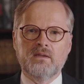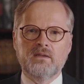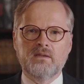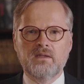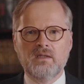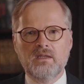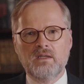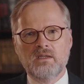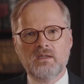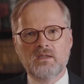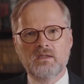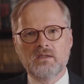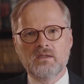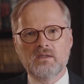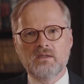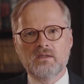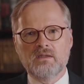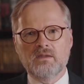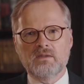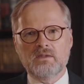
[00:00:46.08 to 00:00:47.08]
The
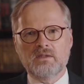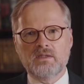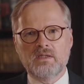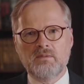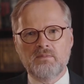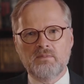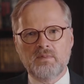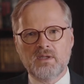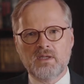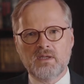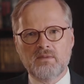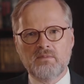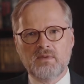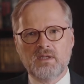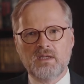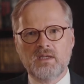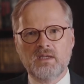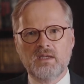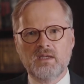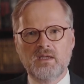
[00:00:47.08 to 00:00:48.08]

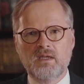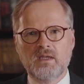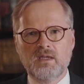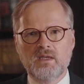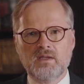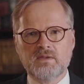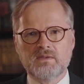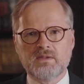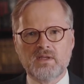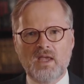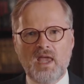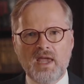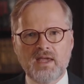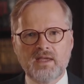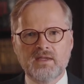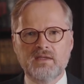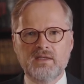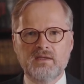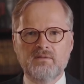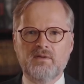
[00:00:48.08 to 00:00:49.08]
CMPE has
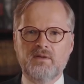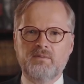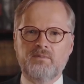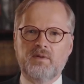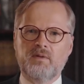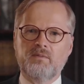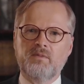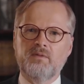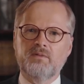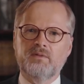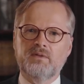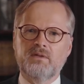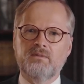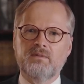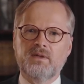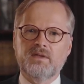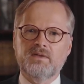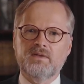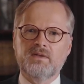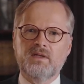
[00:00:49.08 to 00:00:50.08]
actively promoted
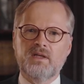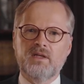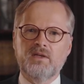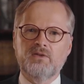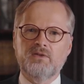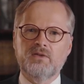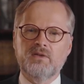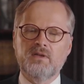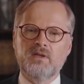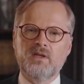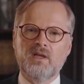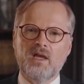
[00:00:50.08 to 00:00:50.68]
vaccination,